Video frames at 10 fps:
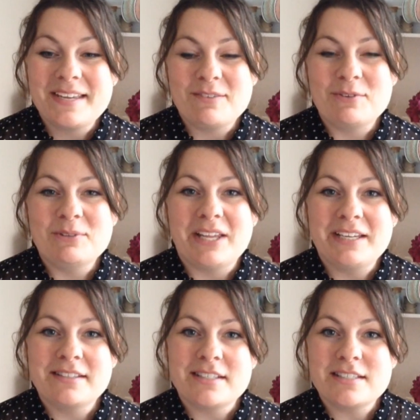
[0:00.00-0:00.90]
if you
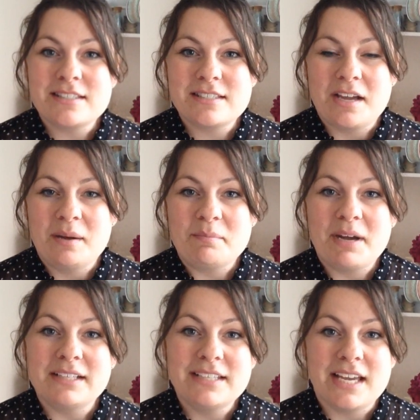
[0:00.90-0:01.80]
like this
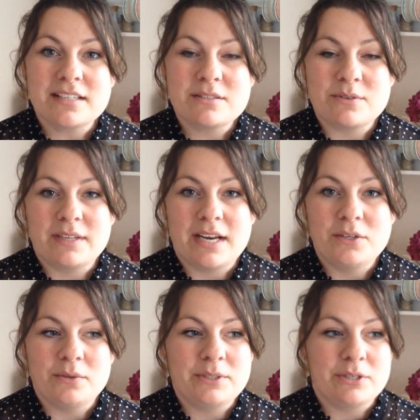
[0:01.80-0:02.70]
podcast, so that I
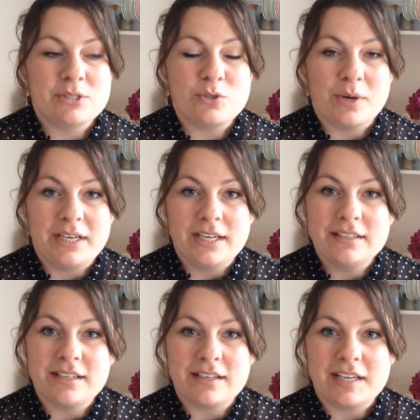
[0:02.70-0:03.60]
know you're enjoying it
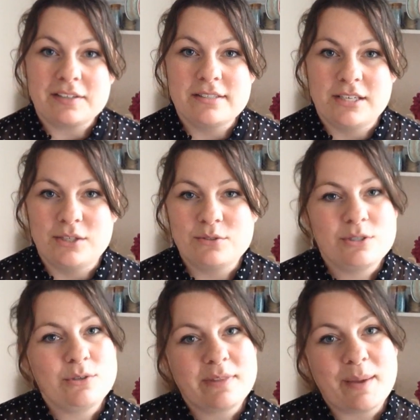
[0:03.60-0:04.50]
and I continue to
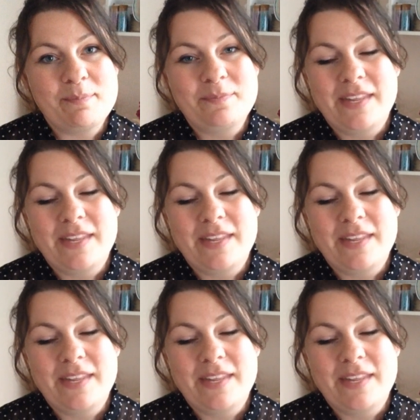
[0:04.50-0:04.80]
do them.